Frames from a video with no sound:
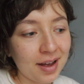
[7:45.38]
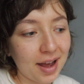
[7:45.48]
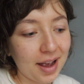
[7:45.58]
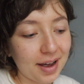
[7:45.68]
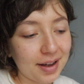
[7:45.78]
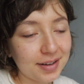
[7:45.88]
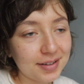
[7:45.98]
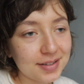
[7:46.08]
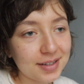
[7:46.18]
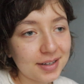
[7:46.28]

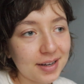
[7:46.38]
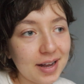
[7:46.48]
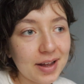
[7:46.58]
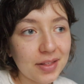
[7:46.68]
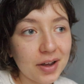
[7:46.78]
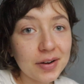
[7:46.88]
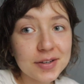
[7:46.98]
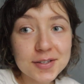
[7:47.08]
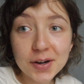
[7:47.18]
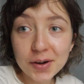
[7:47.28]
And there
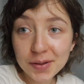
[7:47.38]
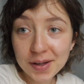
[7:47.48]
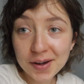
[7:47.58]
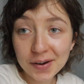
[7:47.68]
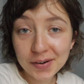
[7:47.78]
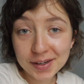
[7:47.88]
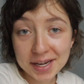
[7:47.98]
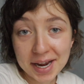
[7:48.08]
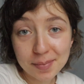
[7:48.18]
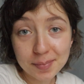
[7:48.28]
is currently a
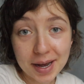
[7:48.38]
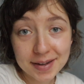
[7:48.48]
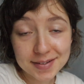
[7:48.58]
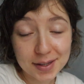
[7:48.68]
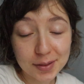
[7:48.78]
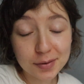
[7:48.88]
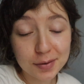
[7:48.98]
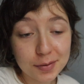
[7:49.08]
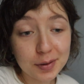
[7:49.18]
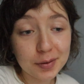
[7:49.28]
hurricane passing
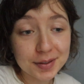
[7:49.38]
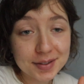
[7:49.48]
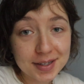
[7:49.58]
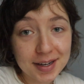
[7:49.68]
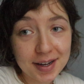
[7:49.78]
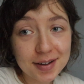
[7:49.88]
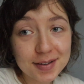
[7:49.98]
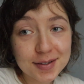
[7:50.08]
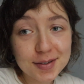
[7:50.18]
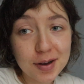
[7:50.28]
through New York City,
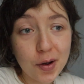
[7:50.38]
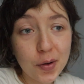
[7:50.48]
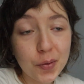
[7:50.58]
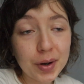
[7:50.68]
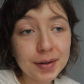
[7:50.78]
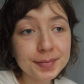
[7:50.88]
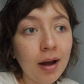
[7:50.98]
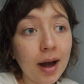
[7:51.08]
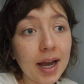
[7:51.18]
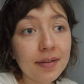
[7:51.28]
so
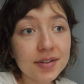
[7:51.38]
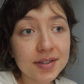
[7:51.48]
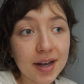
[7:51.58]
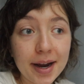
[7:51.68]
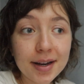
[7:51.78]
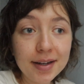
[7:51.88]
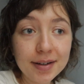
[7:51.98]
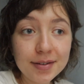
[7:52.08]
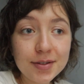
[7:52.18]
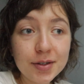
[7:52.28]
I have
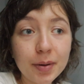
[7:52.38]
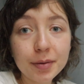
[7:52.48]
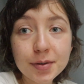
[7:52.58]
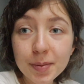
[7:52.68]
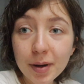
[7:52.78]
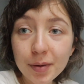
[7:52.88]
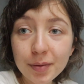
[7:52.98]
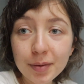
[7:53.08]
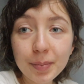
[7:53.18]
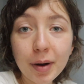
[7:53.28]
decided to
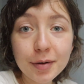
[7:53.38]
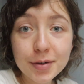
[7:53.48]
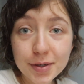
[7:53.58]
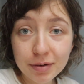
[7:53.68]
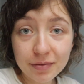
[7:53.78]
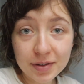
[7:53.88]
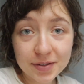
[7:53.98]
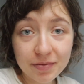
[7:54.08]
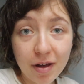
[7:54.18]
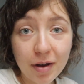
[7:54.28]
postpone part two of
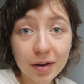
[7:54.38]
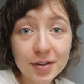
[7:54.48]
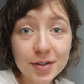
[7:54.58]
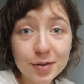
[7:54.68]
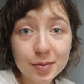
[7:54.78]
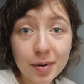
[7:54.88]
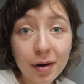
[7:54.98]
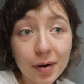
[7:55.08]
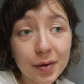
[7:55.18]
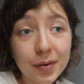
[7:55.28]
this vlog until
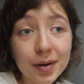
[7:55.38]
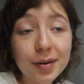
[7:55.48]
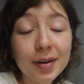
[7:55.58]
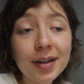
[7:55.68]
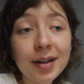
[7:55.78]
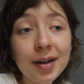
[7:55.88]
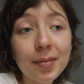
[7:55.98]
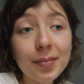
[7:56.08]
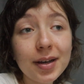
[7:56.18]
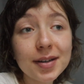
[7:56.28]
tomorrow
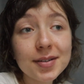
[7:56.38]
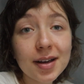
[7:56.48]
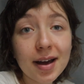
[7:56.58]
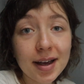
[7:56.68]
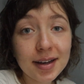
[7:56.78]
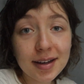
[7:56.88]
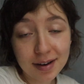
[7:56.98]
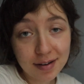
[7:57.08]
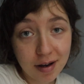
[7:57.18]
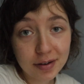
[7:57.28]
because I
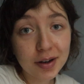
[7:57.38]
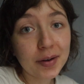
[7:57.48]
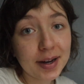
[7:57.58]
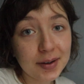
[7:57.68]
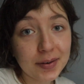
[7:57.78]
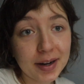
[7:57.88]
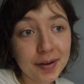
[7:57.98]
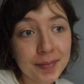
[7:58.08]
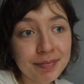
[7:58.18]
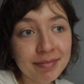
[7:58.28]
cannot go anywhere